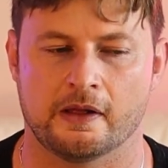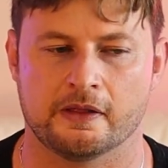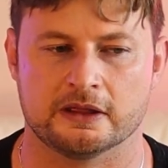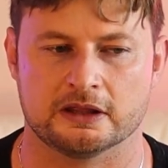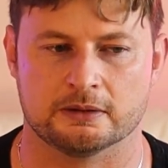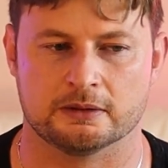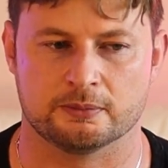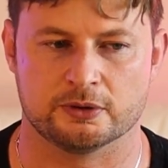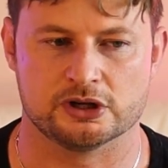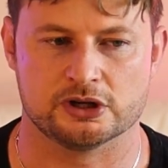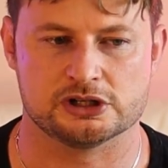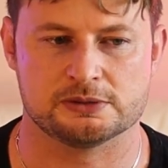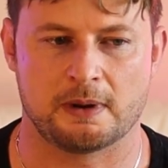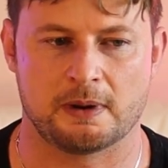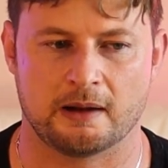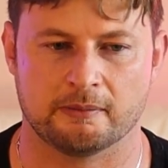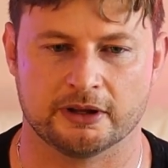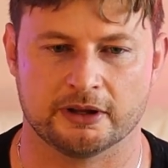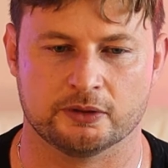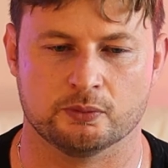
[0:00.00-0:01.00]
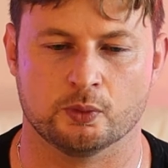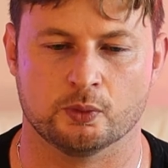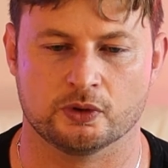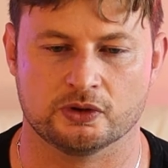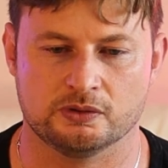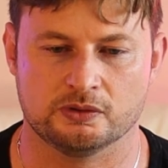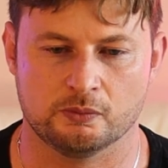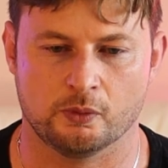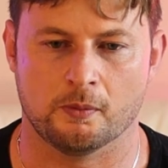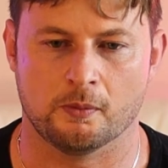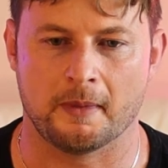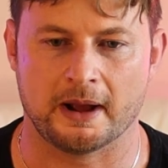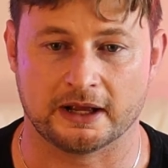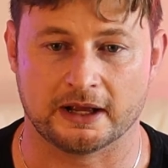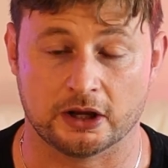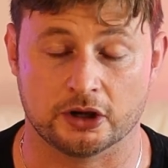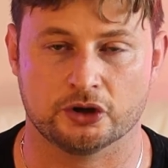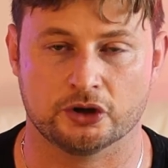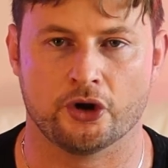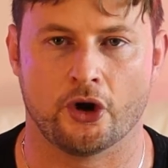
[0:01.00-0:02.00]
think the British public will
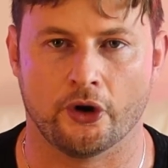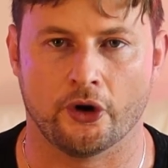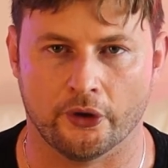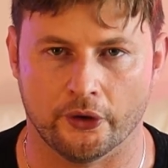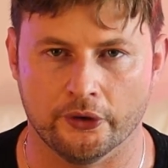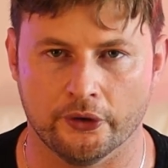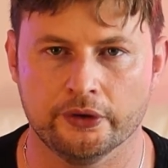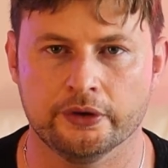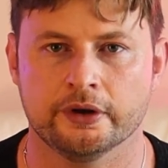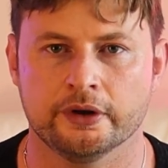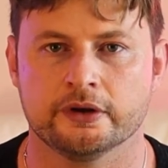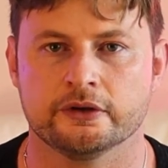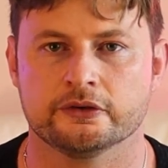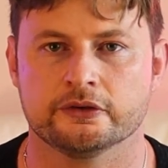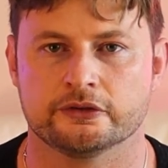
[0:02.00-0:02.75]
make a go,